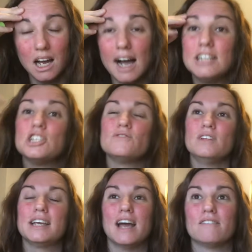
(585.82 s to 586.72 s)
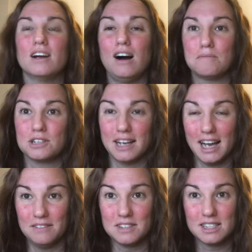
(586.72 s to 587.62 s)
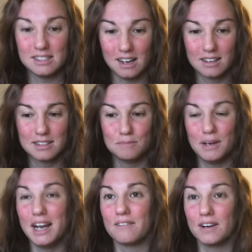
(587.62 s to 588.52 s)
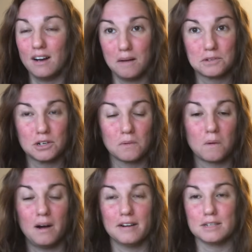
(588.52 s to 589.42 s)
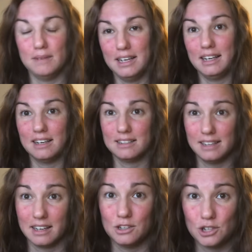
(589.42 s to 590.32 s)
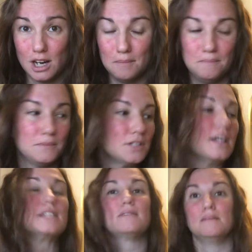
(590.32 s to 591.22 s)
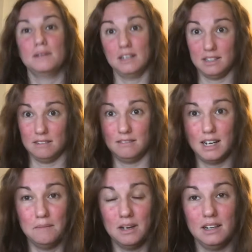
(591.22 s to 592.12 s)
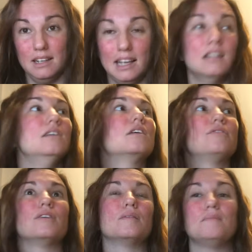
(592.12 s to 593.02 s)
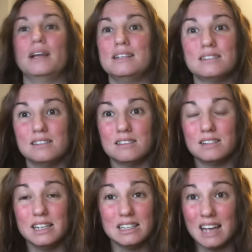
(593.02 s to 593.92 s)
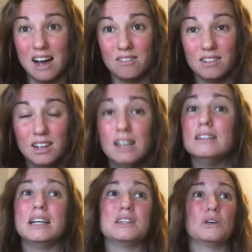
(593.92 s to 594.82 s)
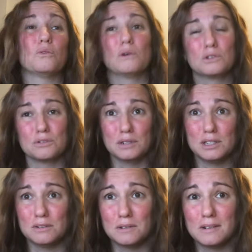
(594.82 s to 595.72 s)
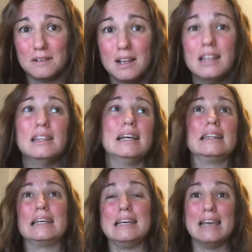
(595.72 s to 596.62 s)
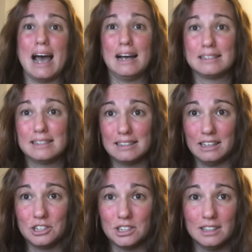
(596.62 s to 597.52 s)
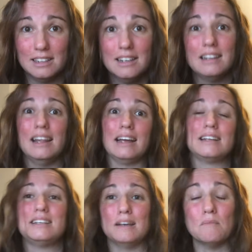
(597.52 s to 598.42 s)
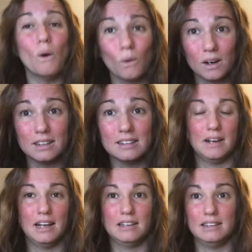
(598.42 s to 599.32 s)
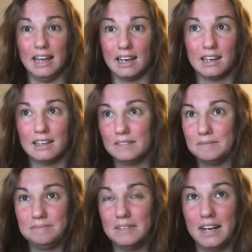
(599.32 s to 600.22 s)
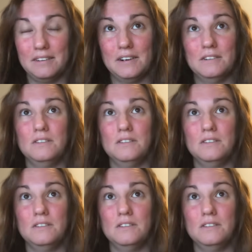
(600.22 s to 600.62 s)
I just feel like every option I have sucks, but every option requires me to get a second job. So that's what I'm gonna do. I'm gonna, like, look for places in town, like the grocery store, like the gas station, like Tim Hortons. Like, I don't know.